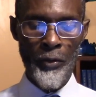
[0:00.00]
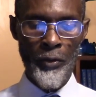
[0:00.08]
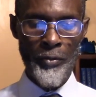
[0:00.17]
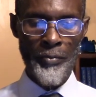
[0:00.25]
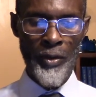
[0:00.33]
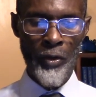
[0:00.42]

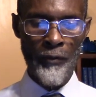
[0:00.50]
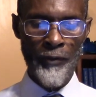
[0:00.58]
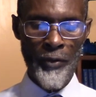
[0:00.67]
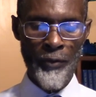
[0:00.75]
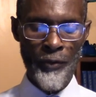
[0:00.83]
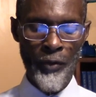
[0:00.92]
would be
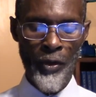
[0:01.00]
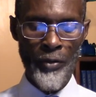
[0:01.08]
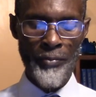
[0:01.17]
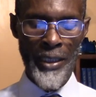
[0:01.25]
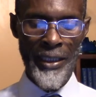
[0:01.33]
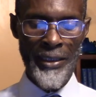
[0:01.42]

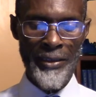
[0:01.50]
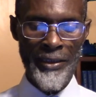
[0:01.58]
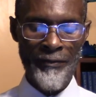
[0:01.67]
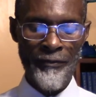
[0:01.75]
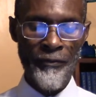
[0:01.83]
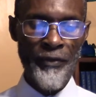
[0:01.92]
overthrown by an
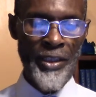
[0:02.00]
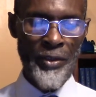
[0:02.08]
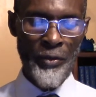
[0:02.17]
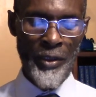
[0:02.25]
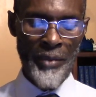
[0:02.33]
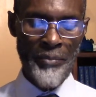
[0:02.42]
inferior